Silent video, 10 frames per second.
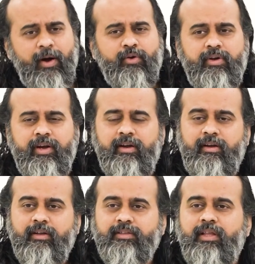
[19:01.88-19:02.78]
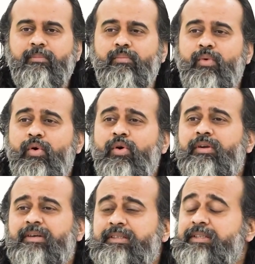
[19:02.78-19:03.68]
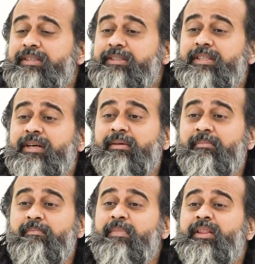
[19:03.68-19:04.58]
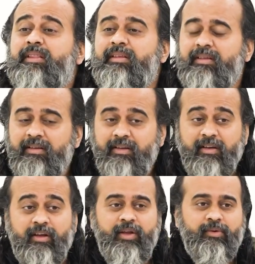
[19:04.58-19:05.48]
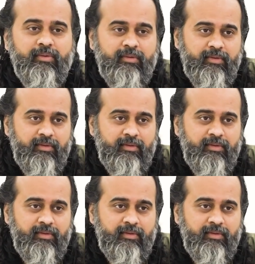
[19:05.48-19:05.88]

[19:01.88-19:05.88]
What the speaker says: about it, the more the myth grew.